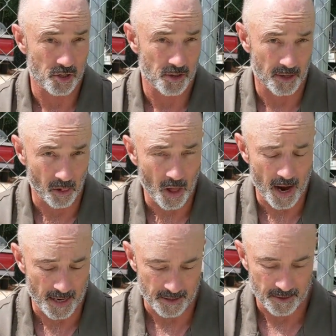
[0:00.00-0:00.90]
to
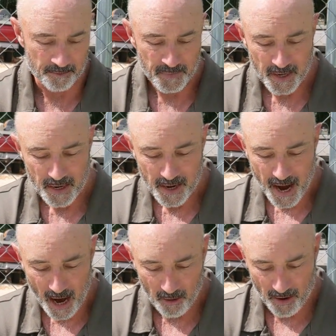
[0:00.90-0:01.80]
decline.
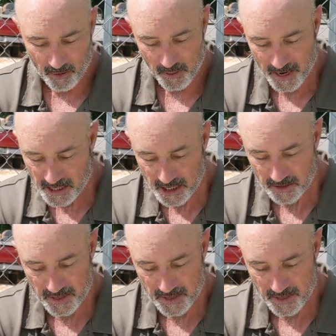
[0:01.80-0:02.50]
However, this